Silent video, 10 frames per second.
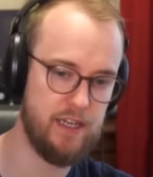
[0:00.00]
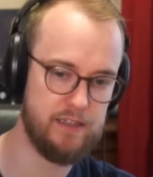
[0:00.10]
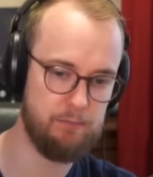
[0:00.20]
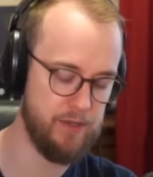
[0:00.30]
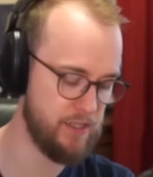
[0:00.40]
like
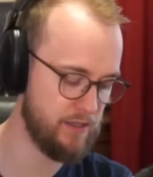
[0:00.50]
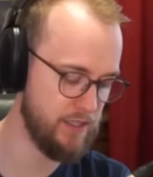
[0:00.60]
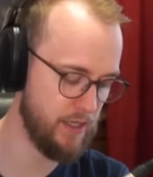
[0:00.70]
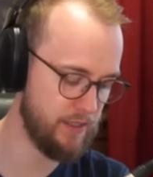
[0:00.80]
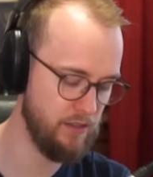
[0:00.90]
the big
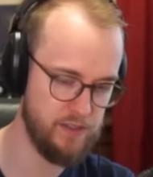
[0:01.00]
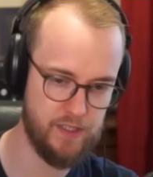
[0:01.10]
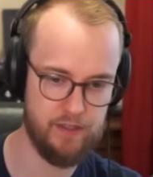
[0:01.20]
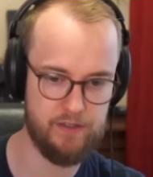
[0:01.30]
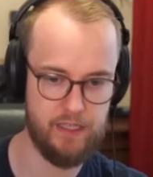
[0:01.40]
Giga guild
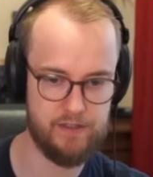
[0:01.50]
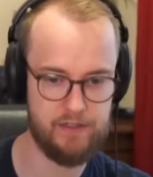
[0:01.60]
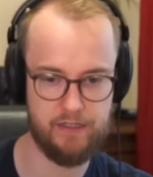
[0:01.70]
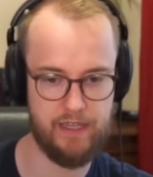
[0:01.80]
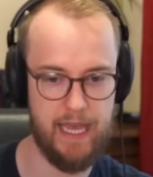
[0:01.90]

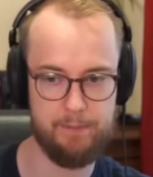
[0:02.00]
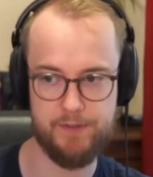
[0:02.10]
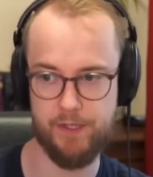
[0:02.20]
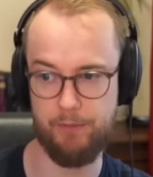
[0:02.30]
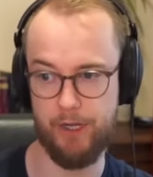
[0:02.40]
that camps
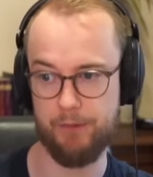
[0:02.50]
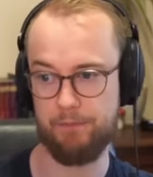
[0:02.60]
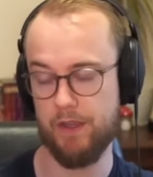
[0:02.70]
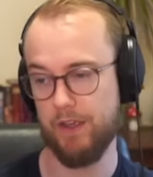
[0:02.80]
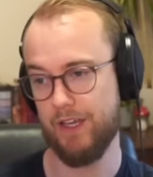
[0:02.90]
them, right?
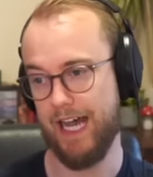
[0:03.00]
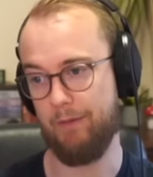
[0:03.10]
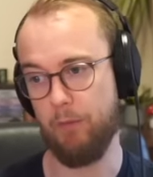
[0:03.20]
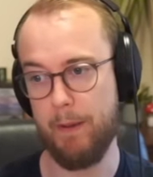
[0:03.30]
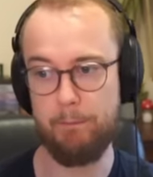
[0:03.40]
I
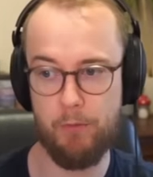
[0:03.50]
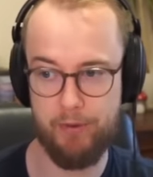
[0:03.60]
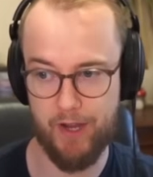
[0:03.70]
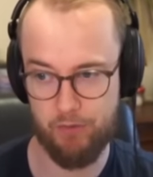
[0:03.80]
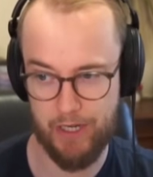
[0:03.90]
remember
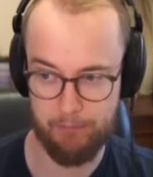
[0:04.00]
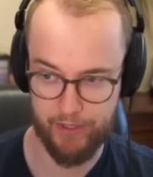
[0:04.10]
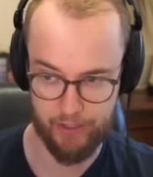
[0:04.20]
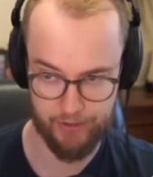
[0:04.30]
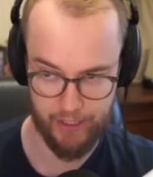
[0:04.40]
back when I
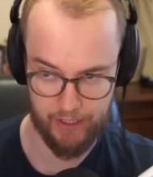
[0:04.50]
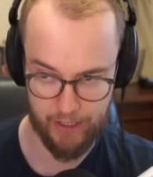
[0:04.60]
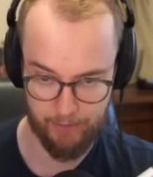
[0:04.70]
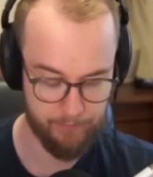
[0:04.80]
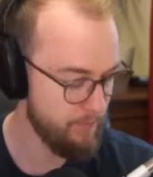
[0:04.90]
played on
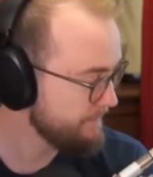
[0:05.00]
a